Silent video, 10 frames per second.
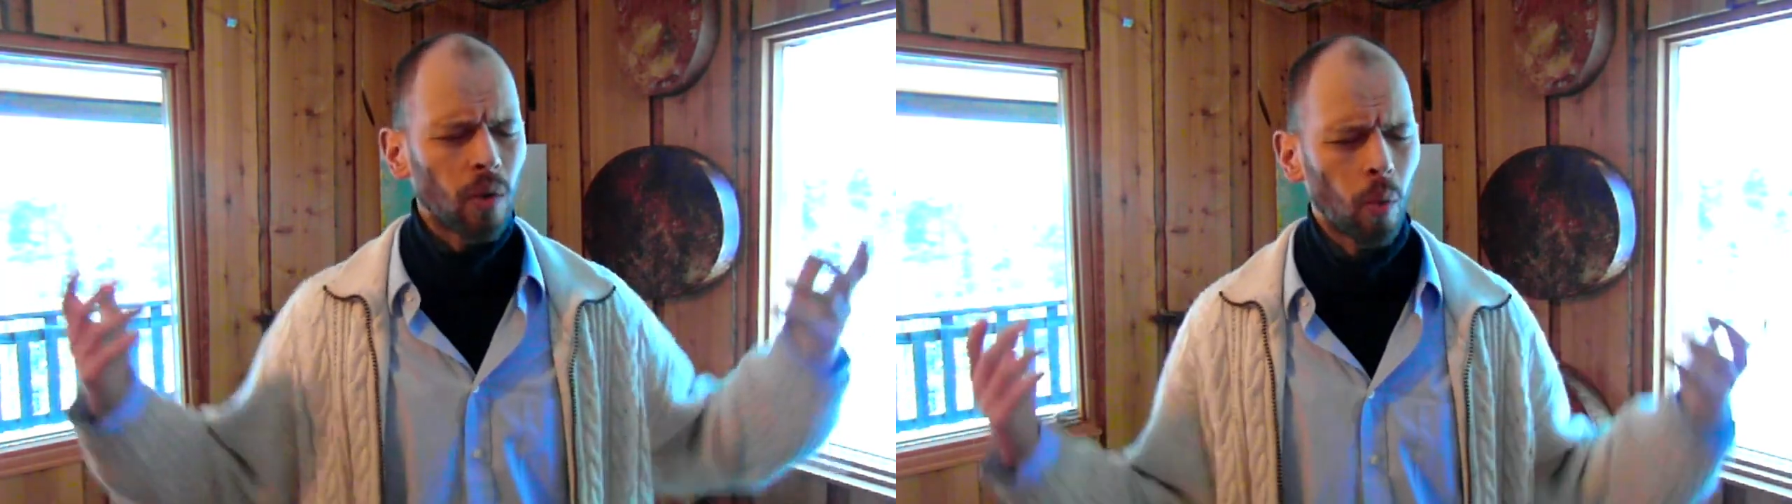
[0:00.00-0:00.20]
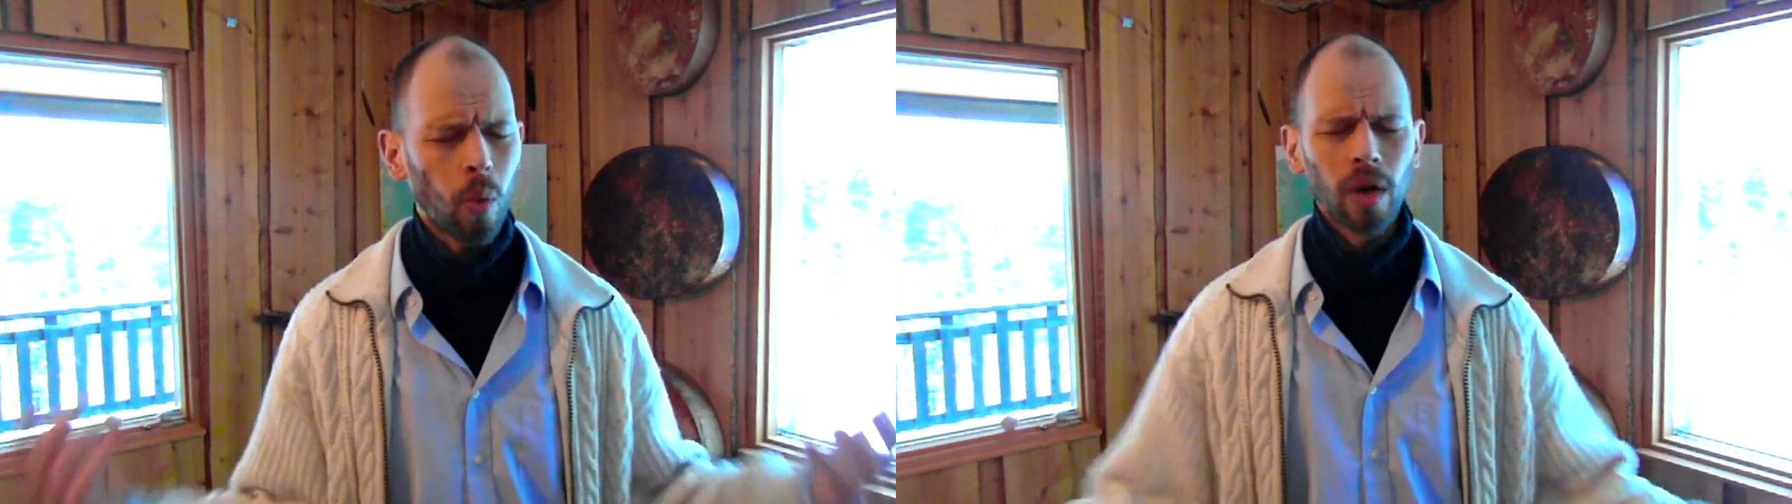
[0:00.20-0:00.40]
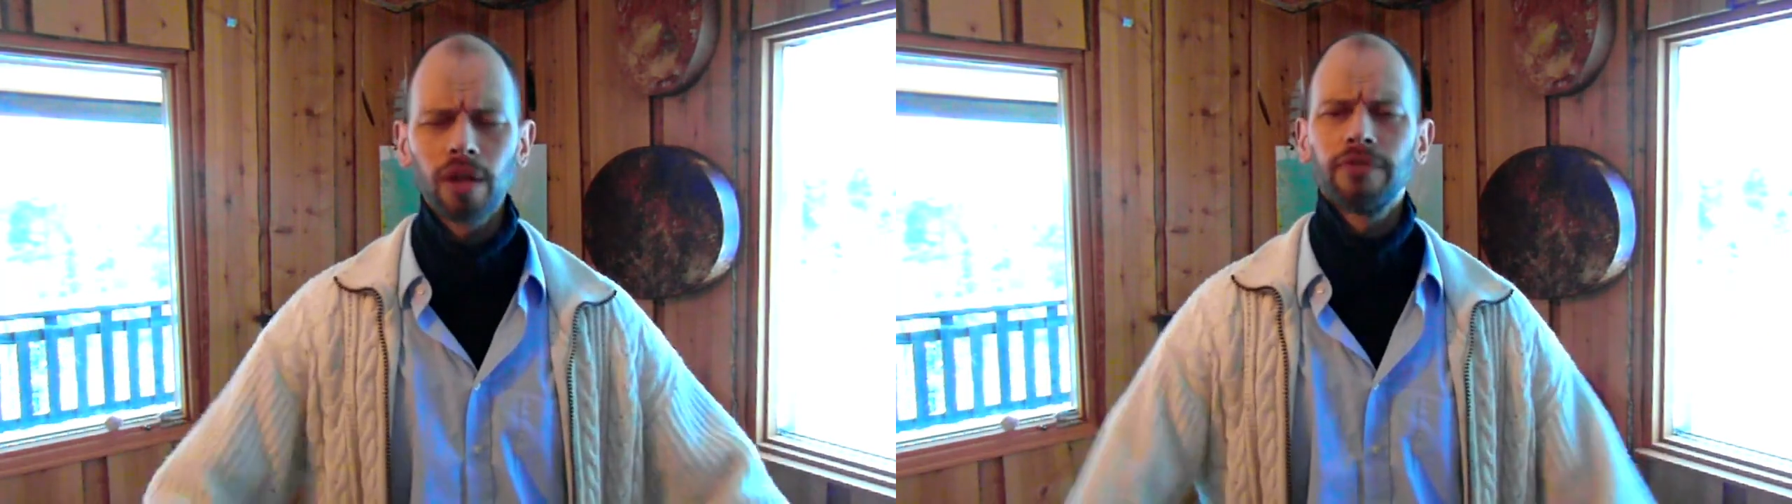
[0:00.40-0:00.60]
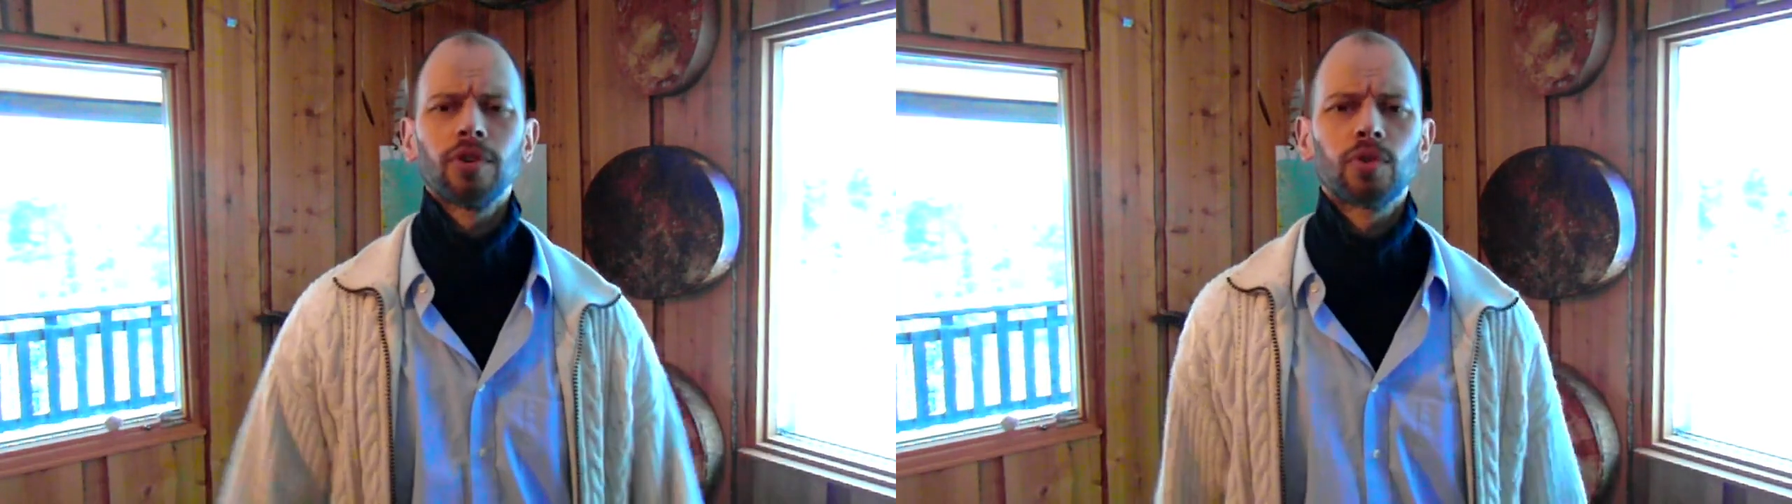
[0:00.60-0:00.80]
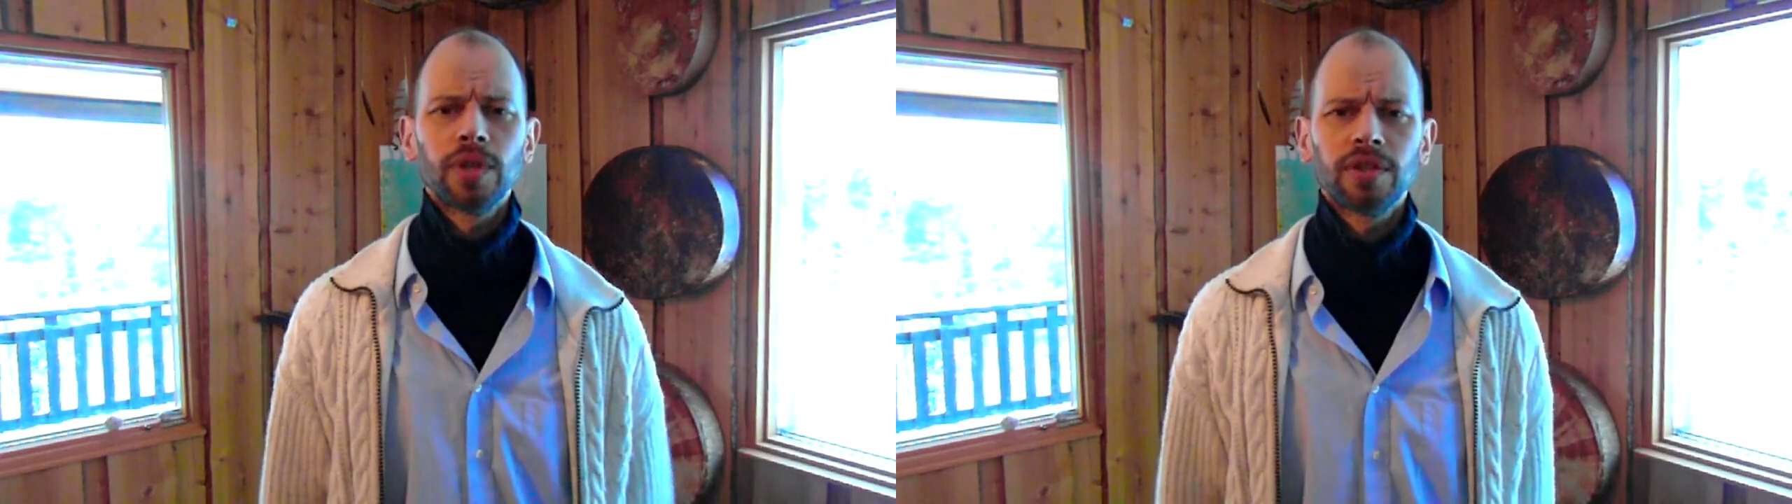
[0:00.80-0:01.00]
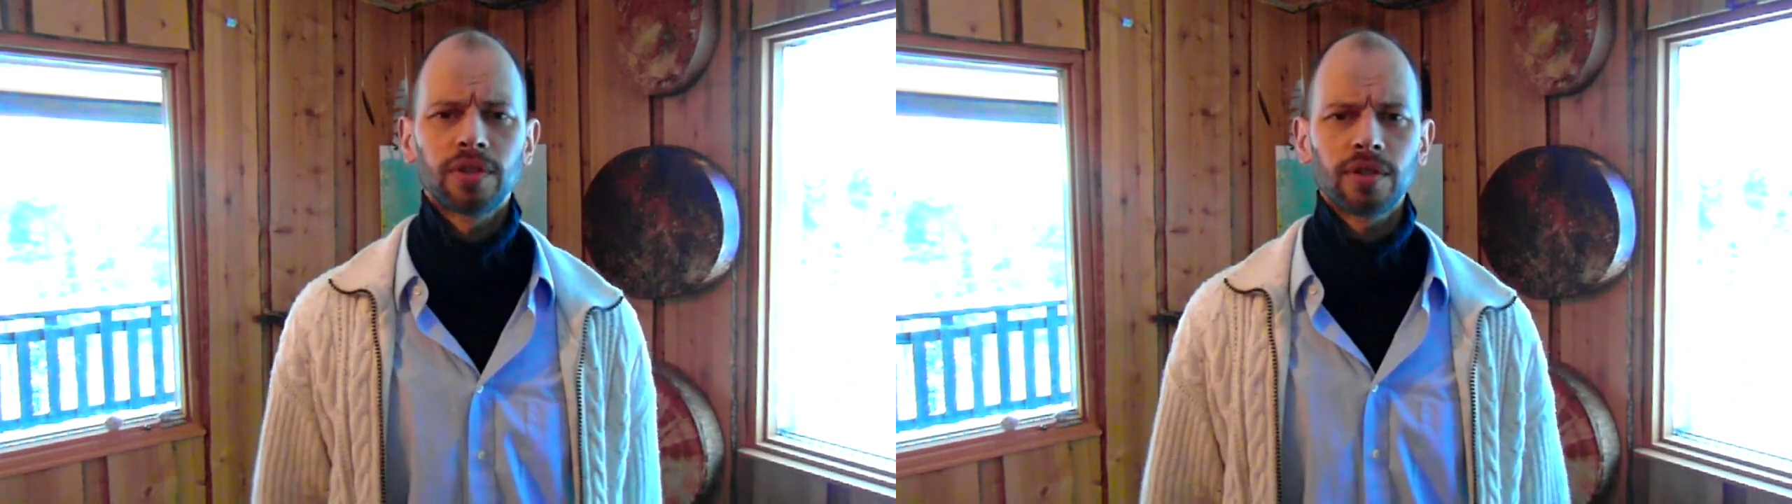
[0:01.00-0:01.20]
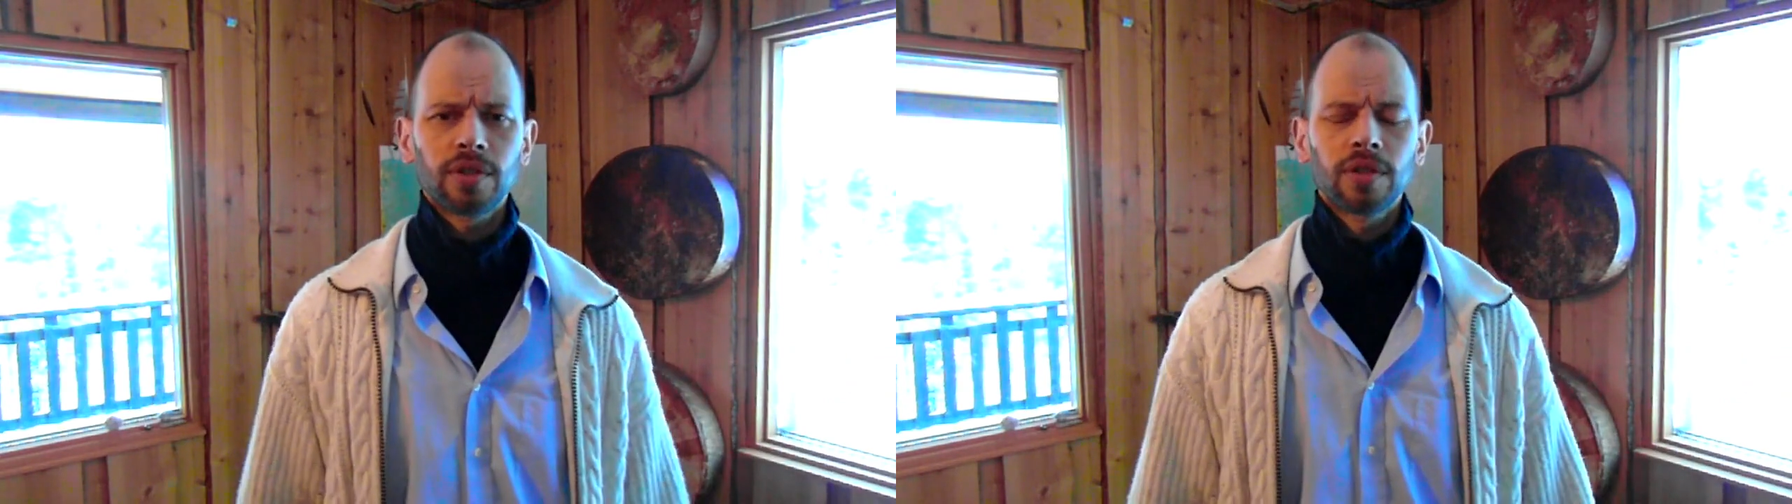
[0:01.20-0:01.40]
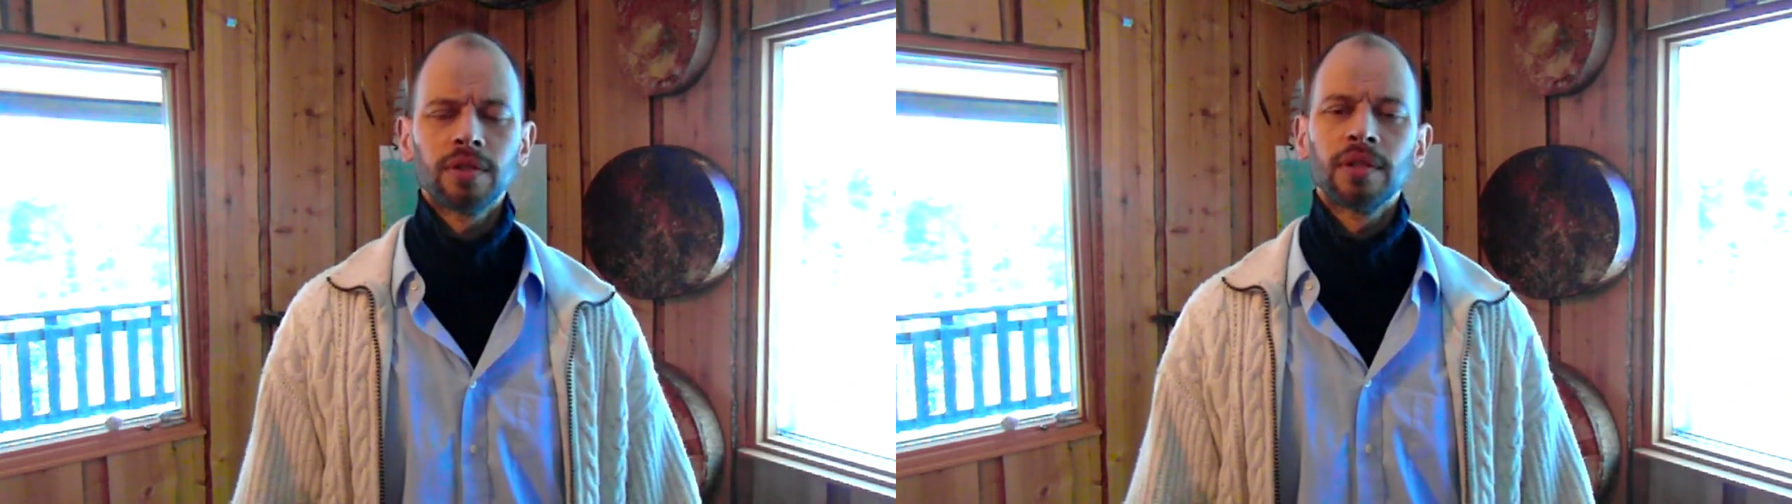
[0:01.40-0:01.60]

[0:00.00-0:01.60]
wonderful creatures.